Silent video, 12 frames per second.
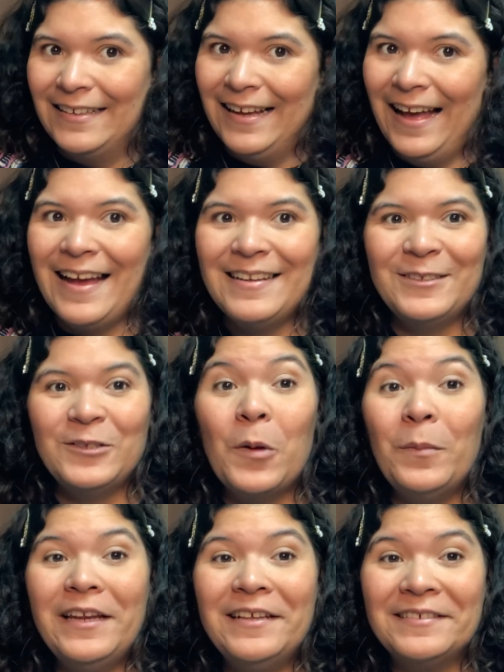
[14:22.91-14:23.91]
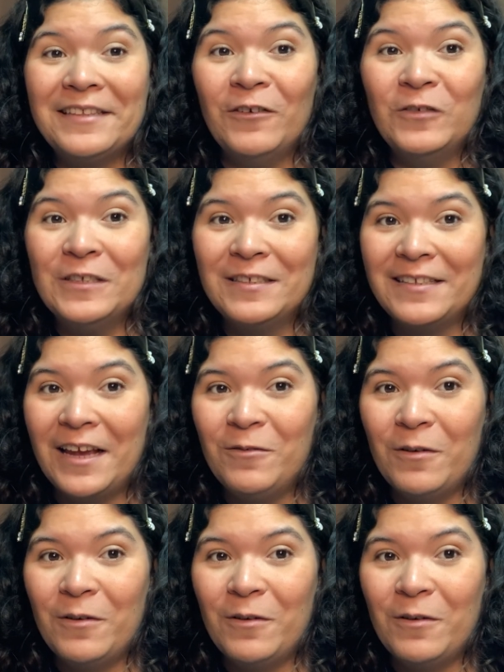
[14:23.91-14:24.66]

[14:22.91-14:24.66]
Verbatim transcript: had so many stuff to say